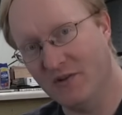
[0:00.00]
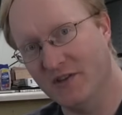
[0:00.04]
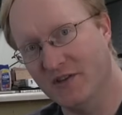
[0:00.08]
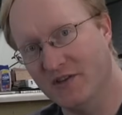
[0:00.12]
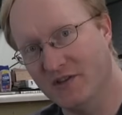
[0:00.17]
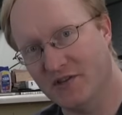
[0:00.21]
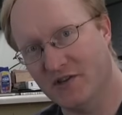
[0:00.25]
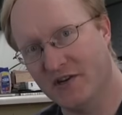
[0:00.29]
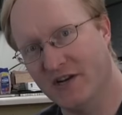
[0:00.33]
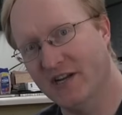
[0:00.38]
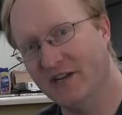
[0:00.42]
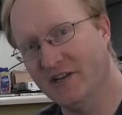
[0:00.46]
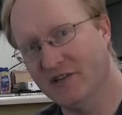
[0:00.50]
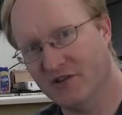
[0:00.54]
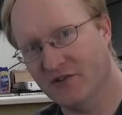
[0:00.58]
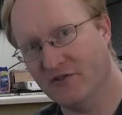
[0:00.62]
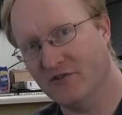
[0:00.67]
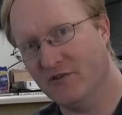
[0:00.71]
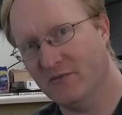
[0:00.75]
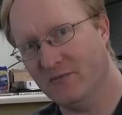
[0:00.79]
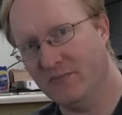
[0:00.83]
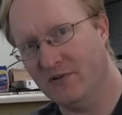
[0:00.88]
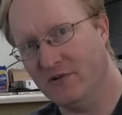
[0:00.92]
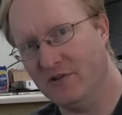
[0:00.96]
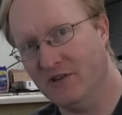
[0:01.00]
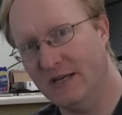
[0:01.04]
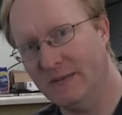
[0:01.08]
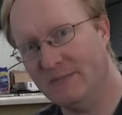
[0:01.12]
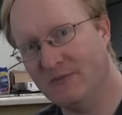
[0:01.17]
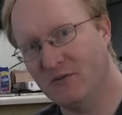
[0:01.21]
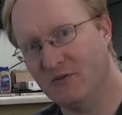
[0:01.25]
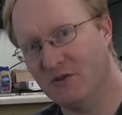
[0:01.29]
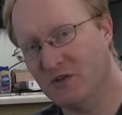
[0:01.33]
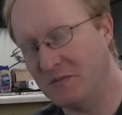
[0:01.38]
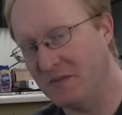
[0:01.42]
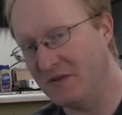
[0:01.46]
with internal
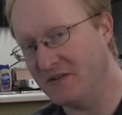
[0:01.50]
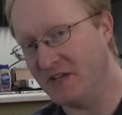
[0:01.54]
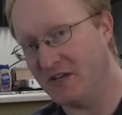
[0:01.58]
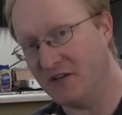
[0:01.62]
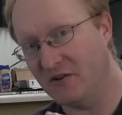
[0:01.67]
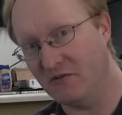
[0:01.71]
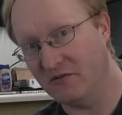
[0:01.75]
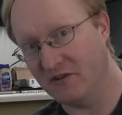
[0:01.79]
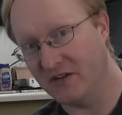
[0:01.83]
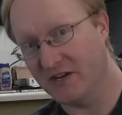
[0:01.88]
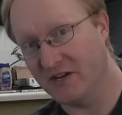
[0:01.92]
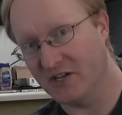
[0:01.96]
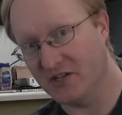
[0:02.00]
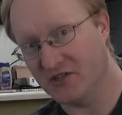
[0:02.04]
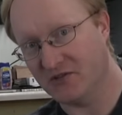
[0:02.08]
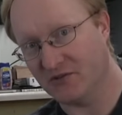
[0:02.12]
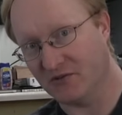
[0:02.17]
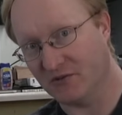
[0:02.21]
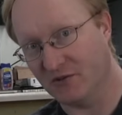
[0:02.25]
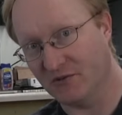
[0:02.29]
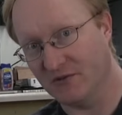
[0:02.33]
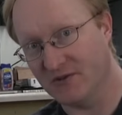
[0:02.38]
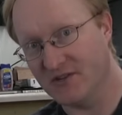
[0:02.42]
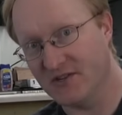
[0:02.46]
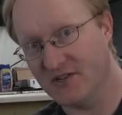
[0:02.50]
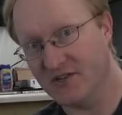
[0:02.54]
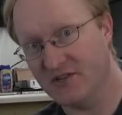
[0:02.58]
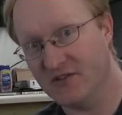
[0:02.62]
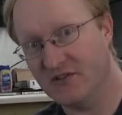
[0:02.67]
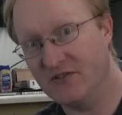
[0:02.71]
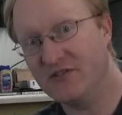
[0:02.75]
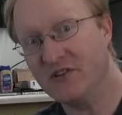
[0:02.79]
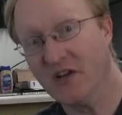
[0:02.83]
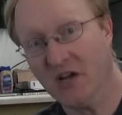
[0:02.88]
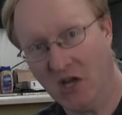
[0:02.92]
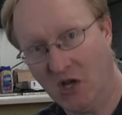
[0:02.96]
pull-ups, which means I don't need external
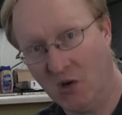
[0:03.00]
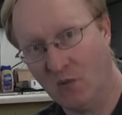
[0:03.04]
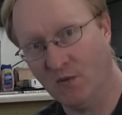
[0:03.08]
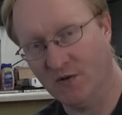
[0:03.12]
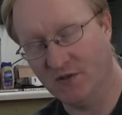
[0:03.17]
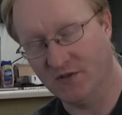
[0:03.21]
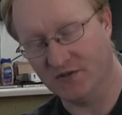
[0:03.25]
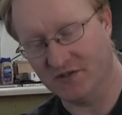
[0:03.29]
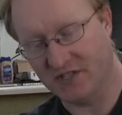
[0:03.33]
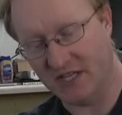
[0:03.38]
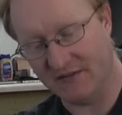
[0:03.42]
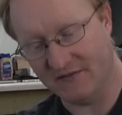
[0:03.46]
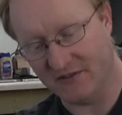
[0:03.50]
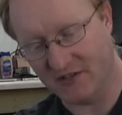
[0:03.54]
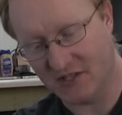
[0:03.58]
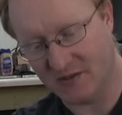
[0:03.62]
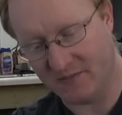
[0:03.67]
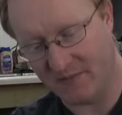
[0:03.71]
resistors, which will save us